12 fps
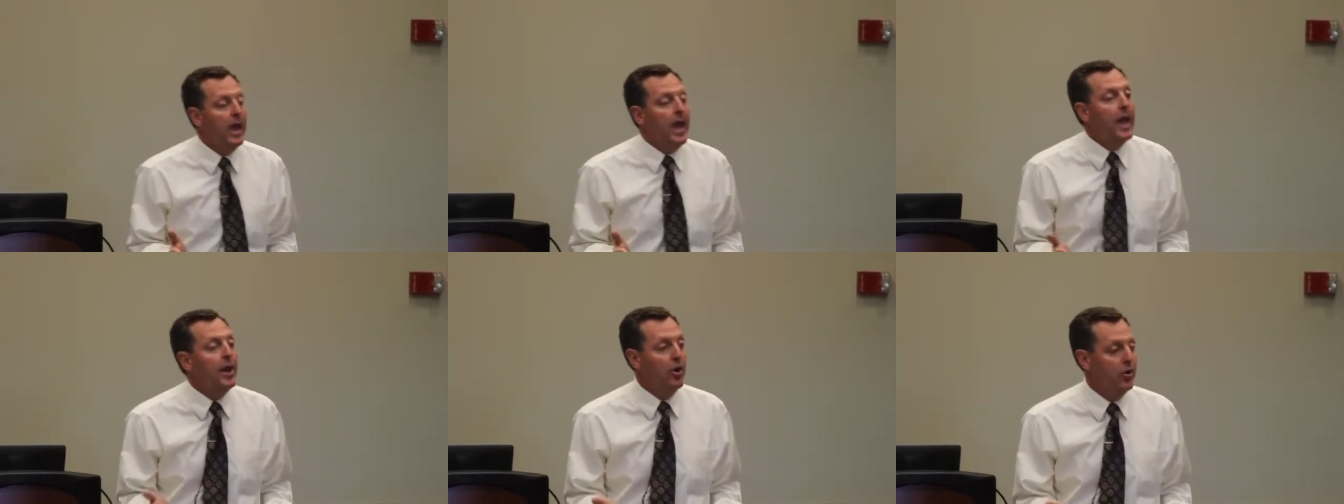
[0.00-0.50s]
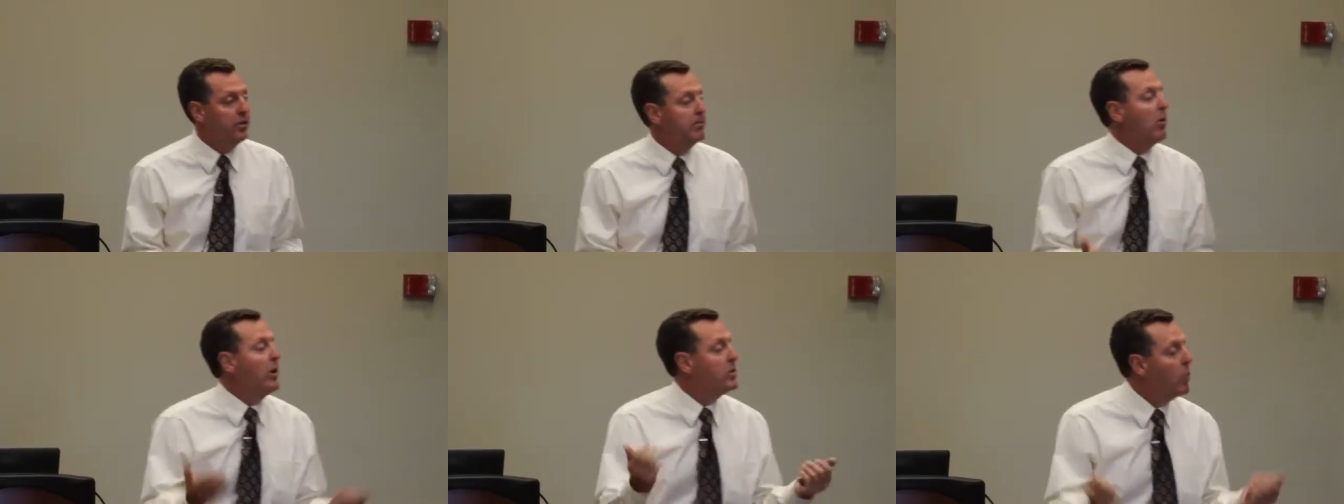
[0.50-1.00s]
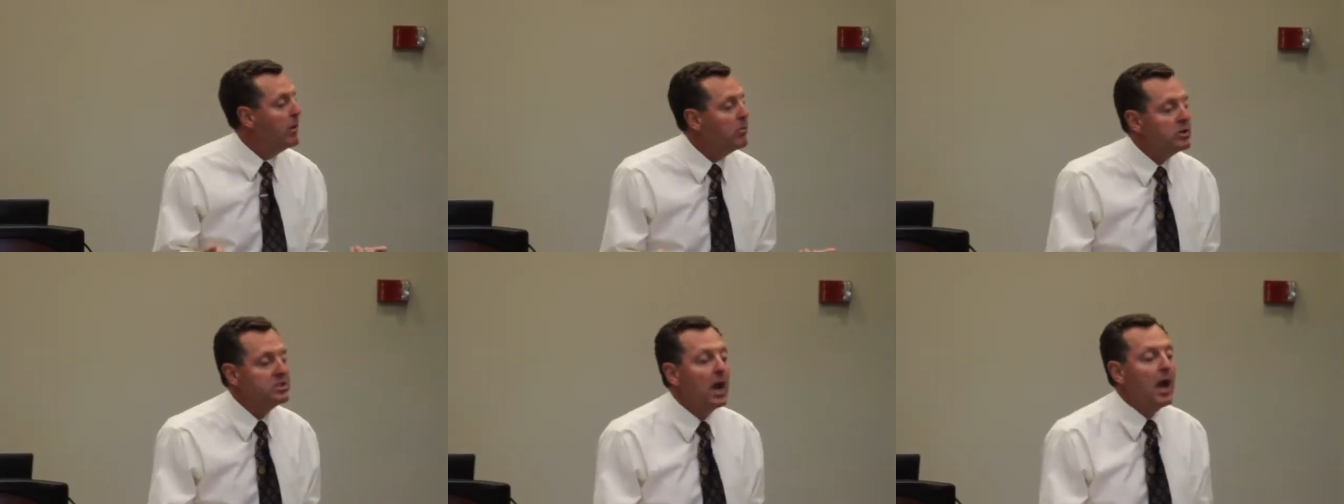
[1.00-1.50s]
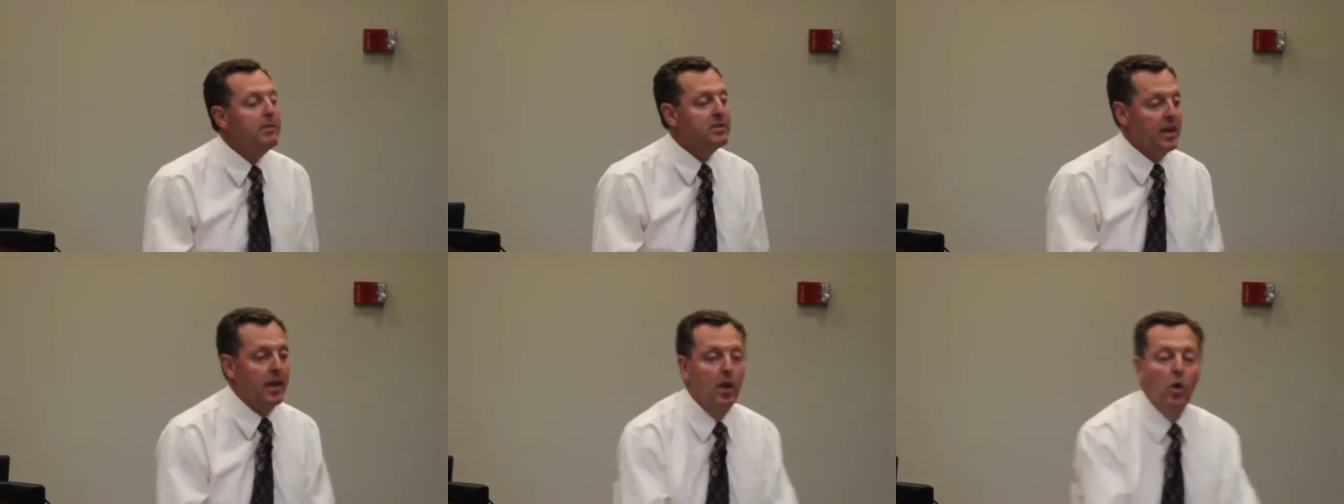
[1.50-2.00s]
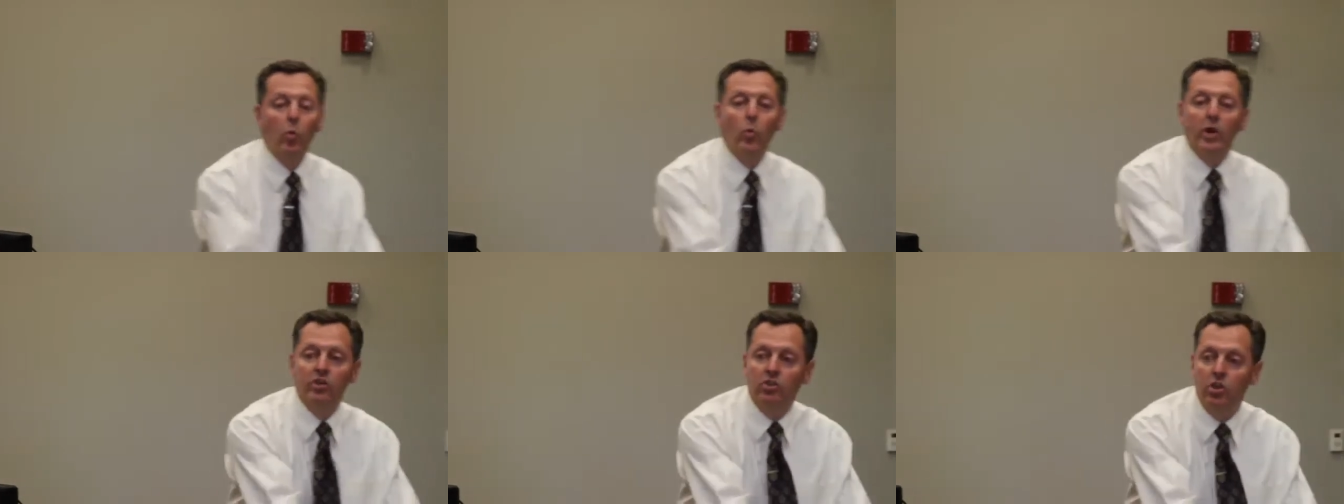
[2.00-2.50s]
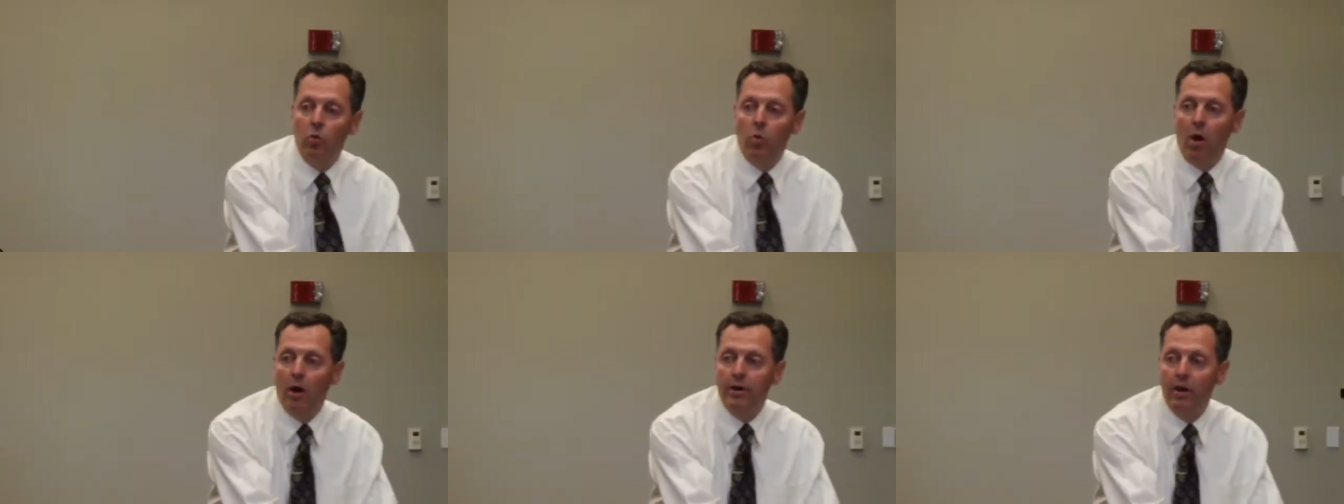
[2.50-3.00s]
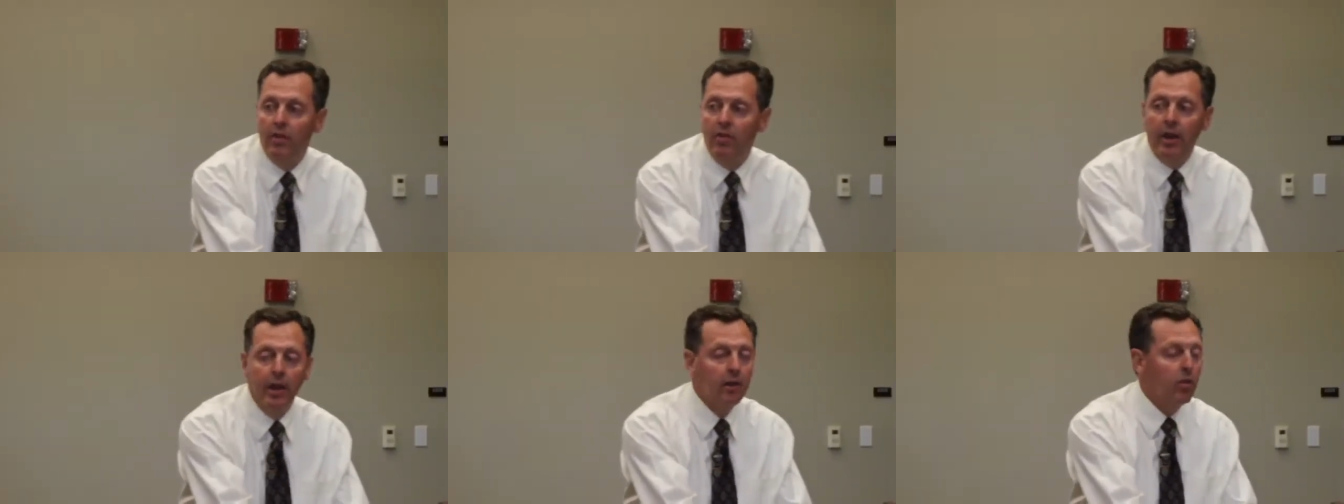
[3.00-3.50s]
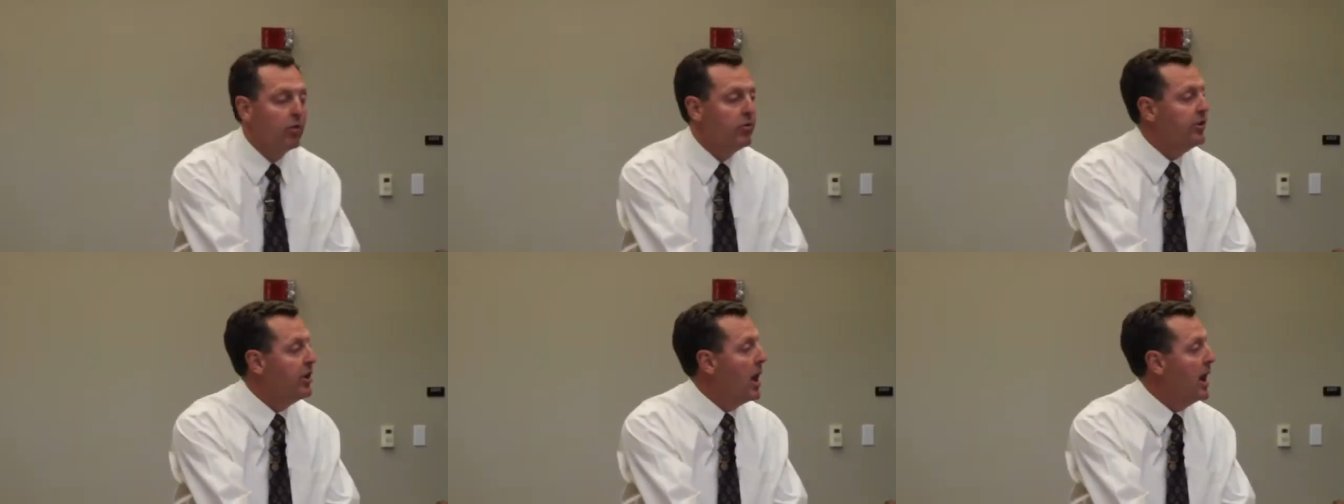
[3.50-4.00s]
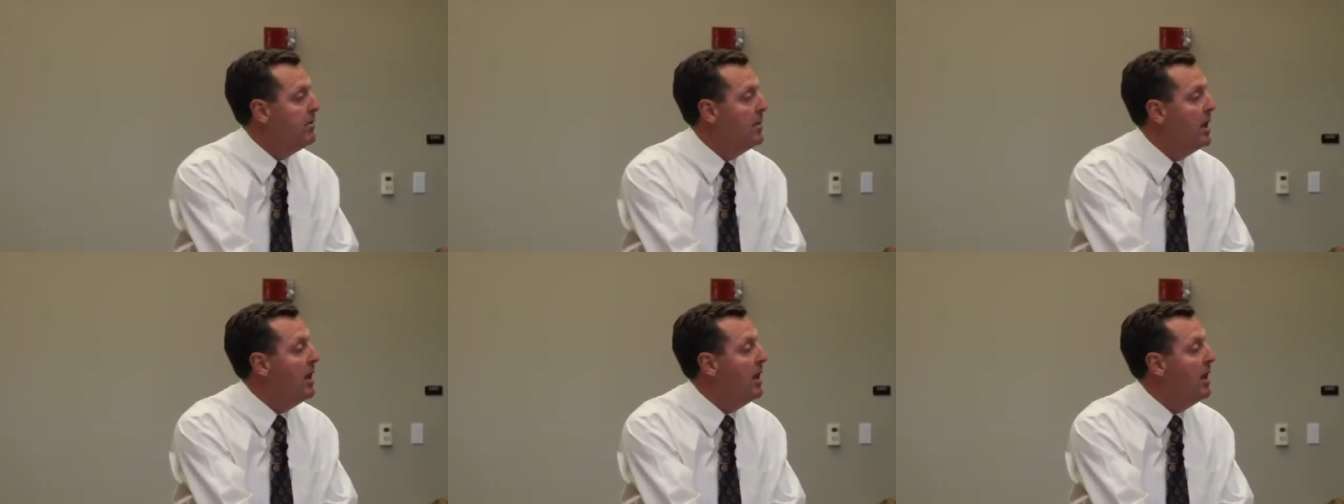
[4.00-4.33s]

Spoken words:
and heard the boys one more time say, "Which do you want, the nickel or the dime?"